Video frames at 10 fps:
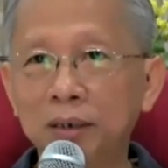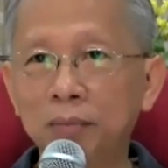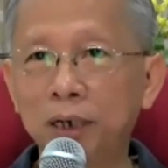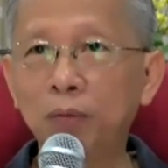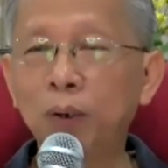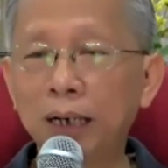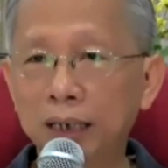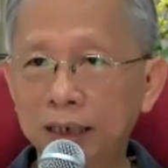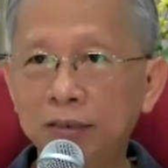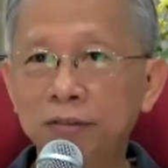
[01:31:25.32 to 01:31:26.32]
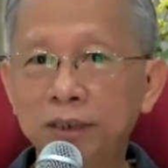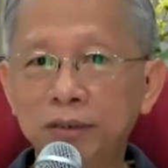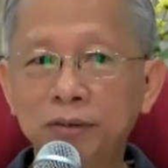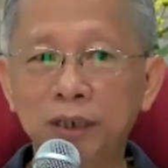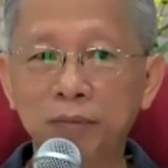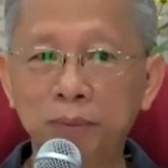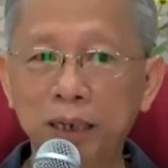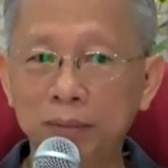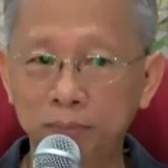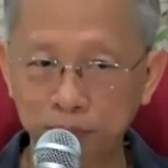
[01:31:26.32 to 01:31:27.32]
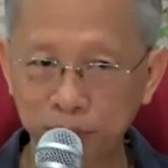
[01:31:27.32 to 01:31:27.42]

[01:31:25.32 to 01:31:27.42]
My one hay very good. But